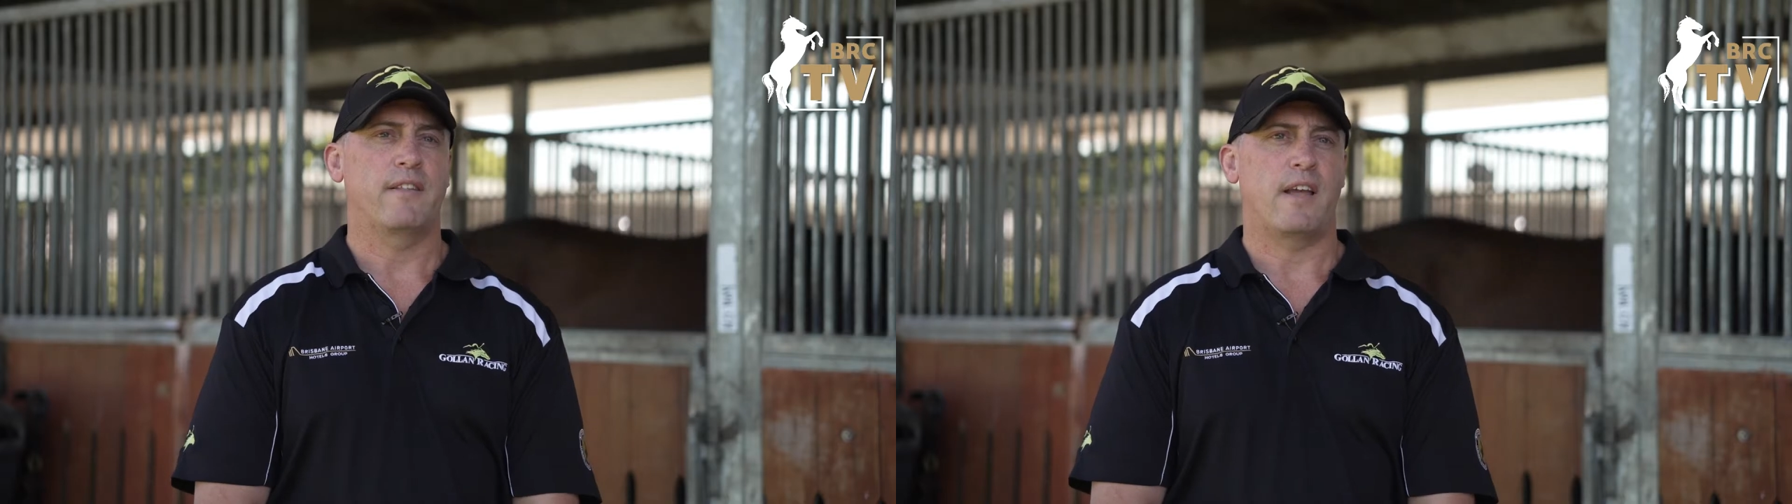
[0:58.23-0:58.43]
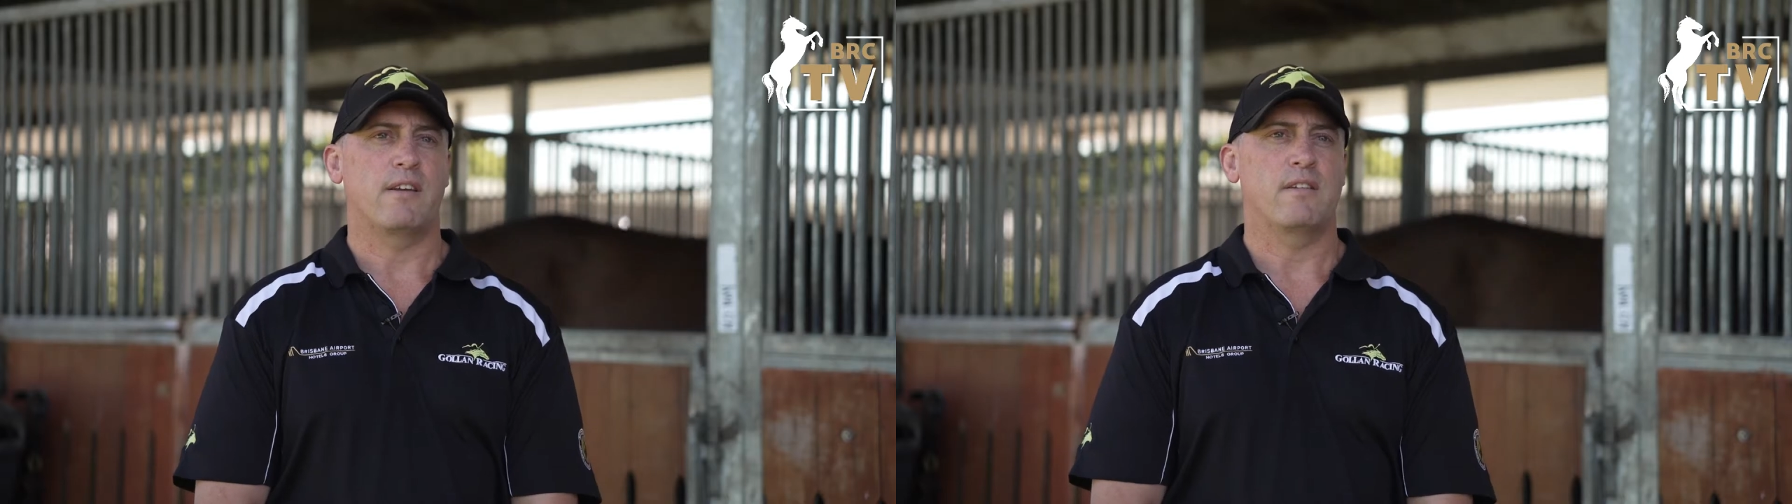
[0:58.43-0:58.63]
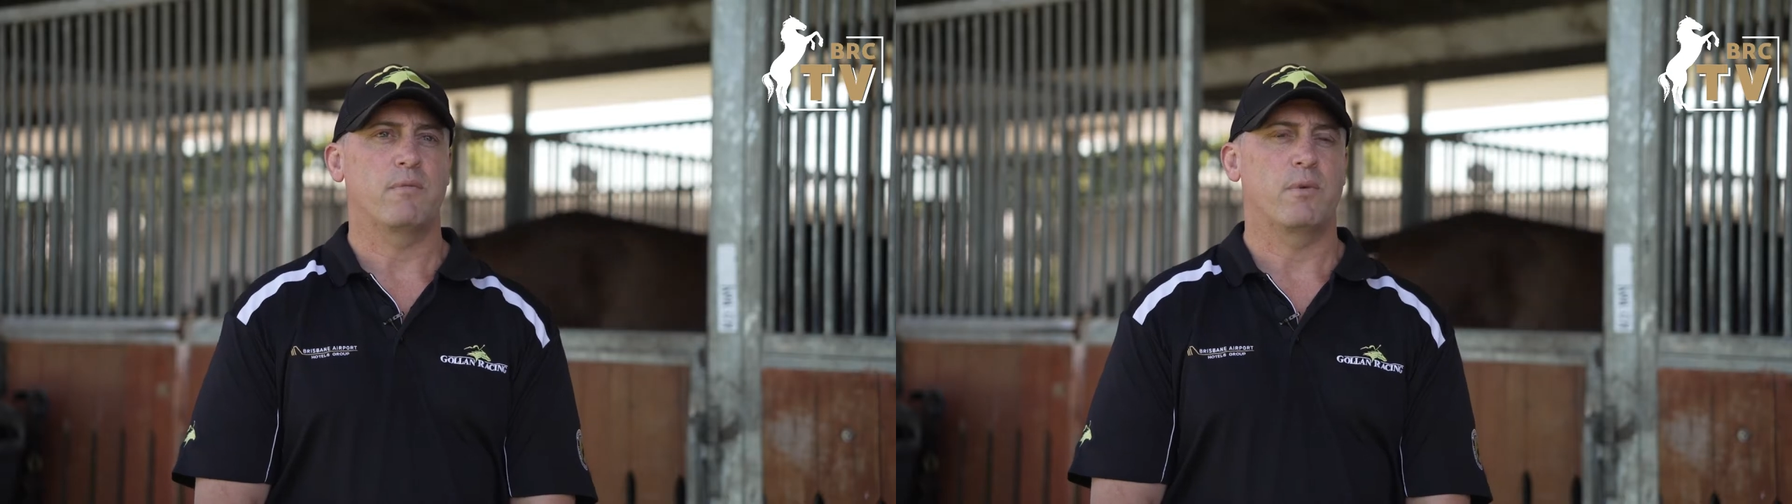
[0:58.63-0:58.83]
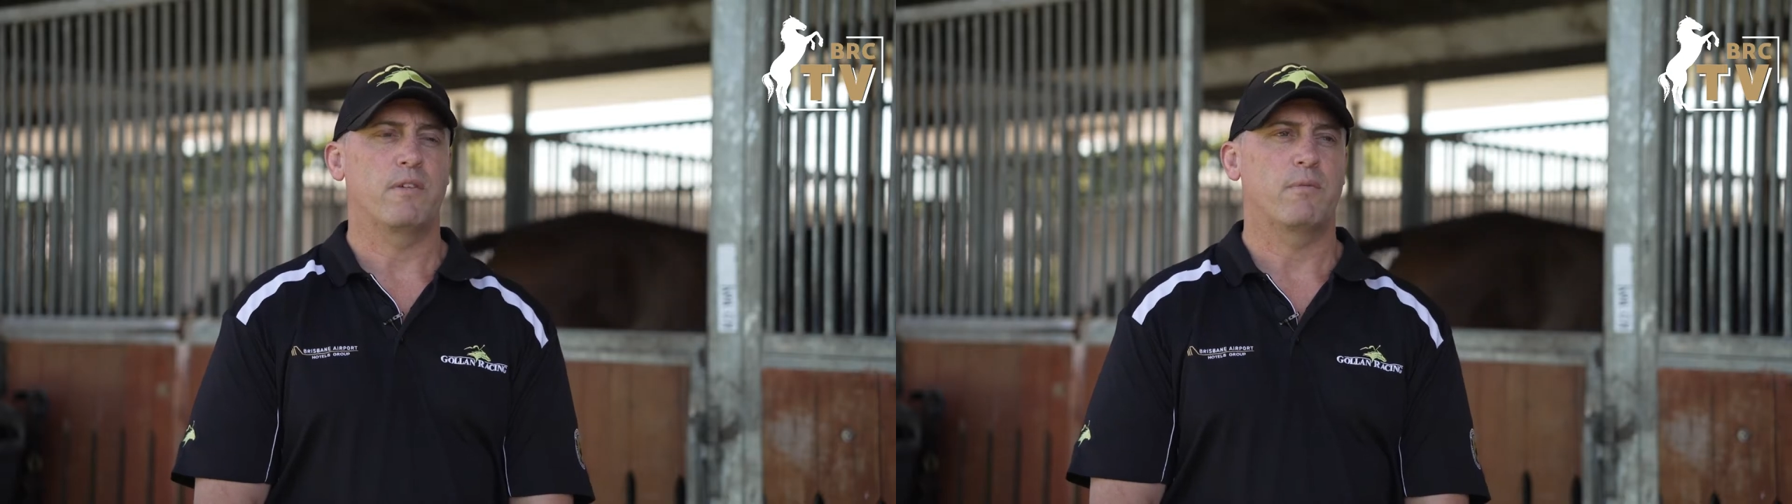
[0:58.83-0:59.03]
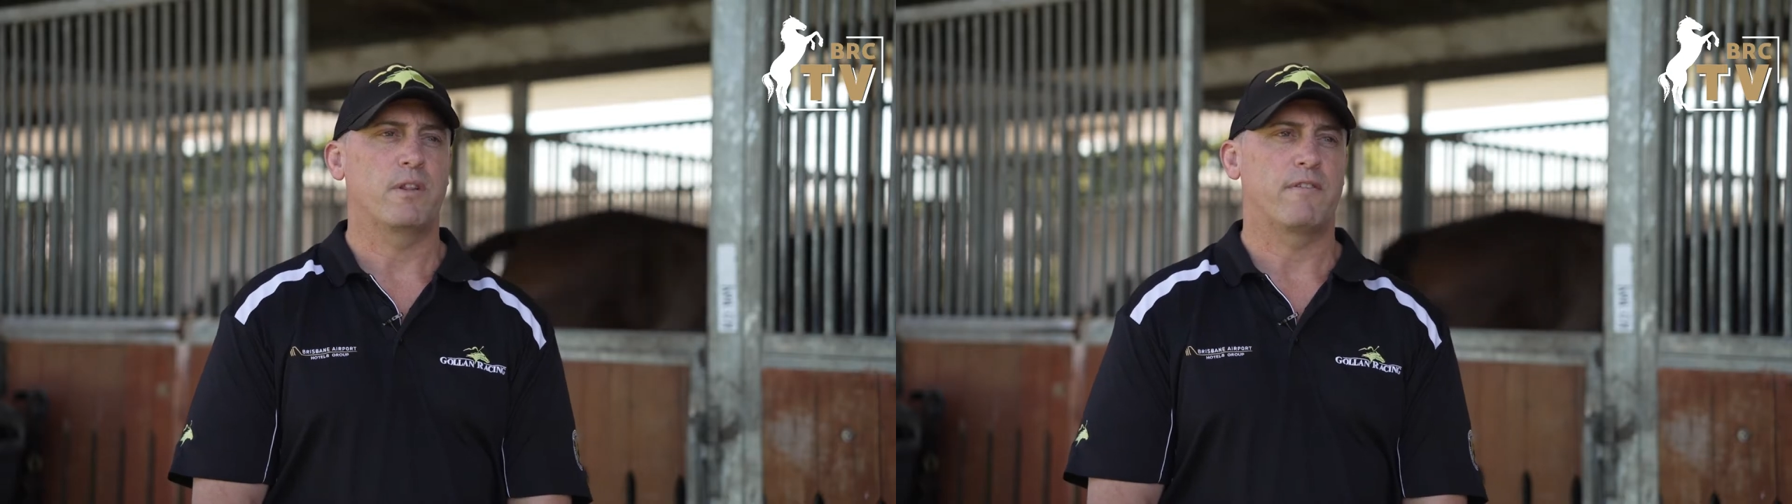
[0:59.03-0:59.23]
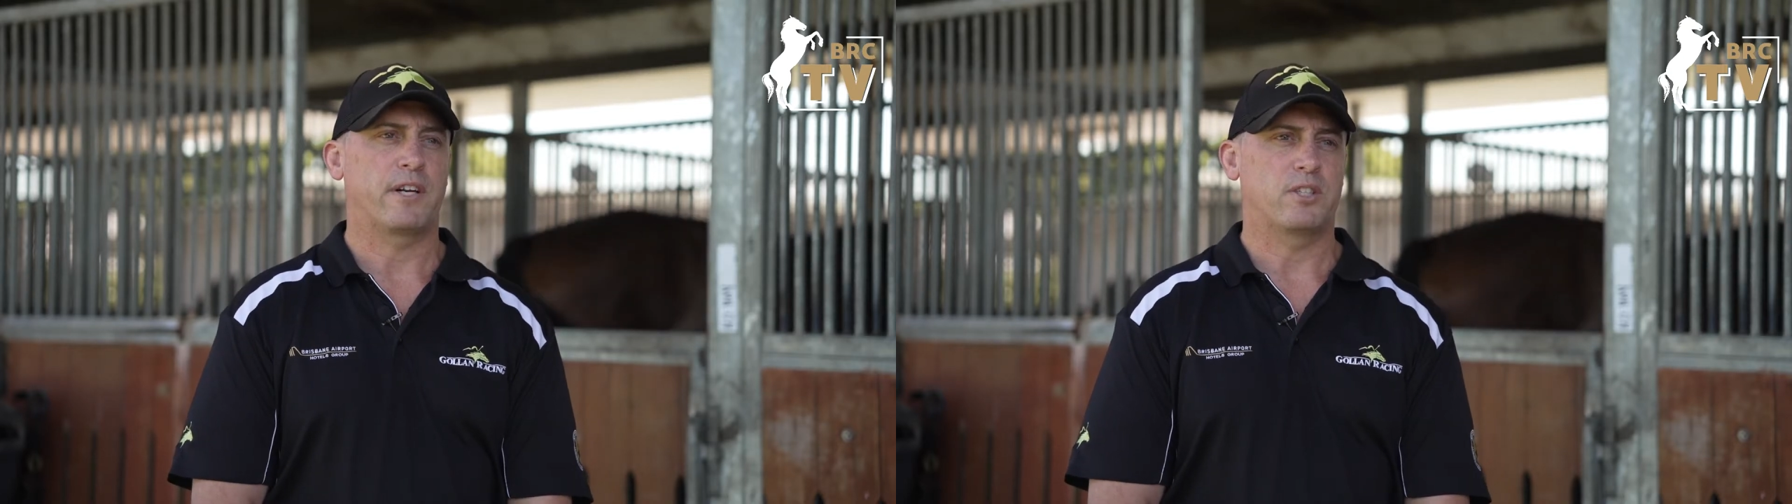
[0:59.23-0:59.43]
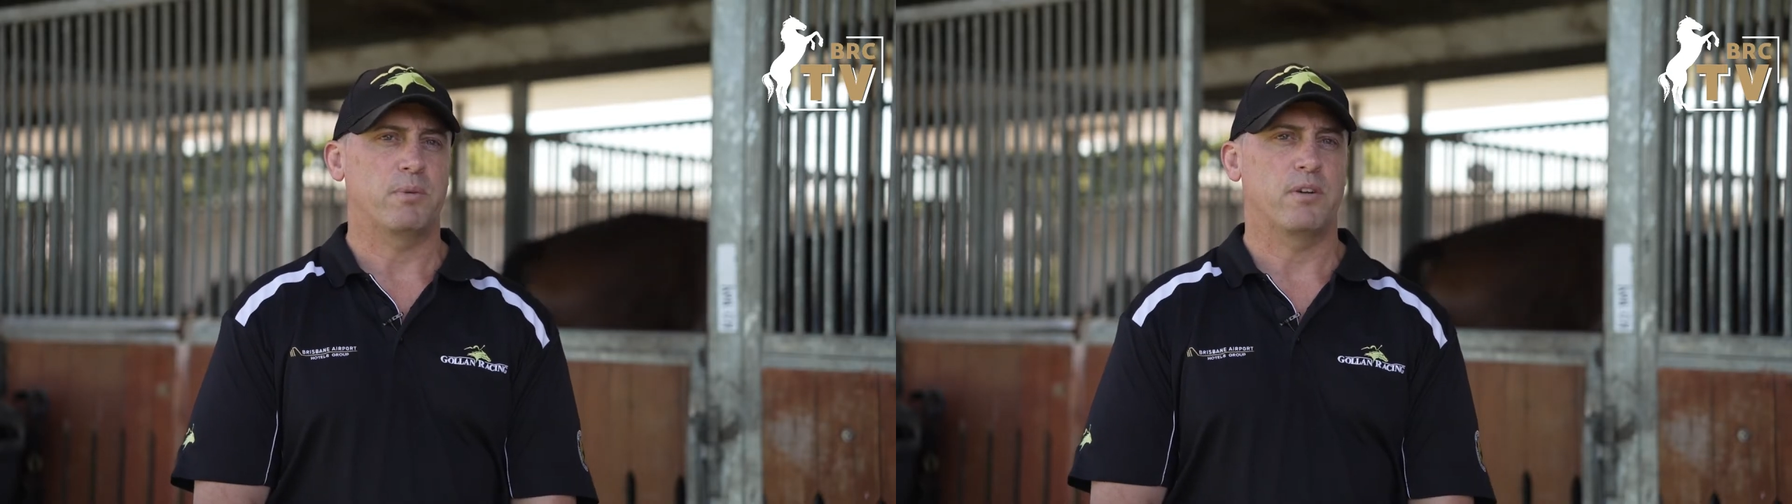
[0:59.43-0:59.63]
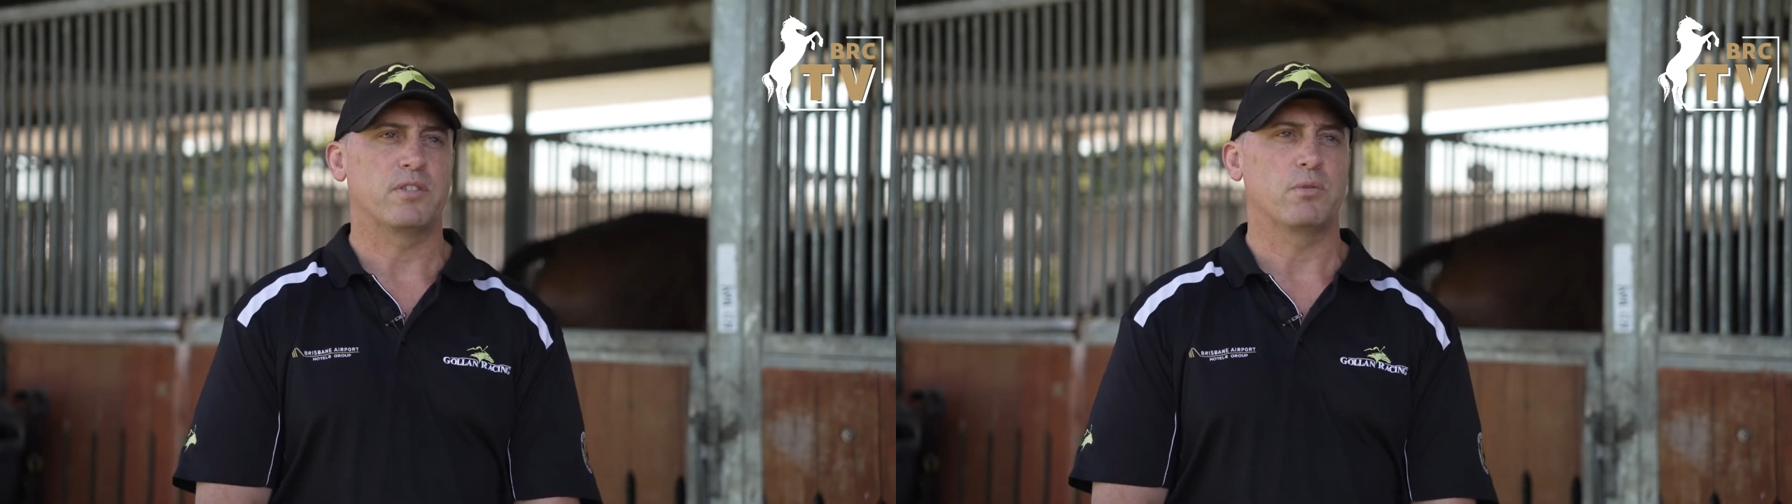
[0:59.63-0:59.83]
And with a fractured pelvis,